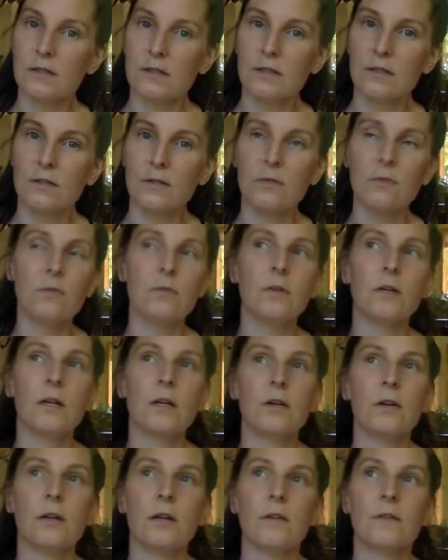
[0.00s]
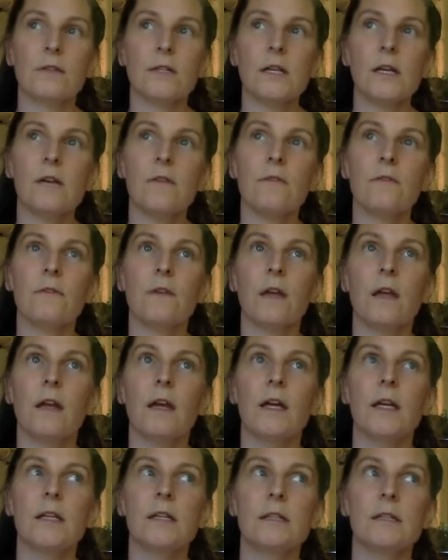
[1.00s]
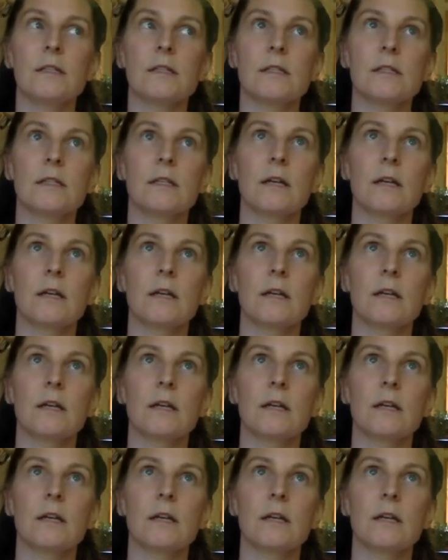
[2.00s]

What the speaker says: to do creative stuff, and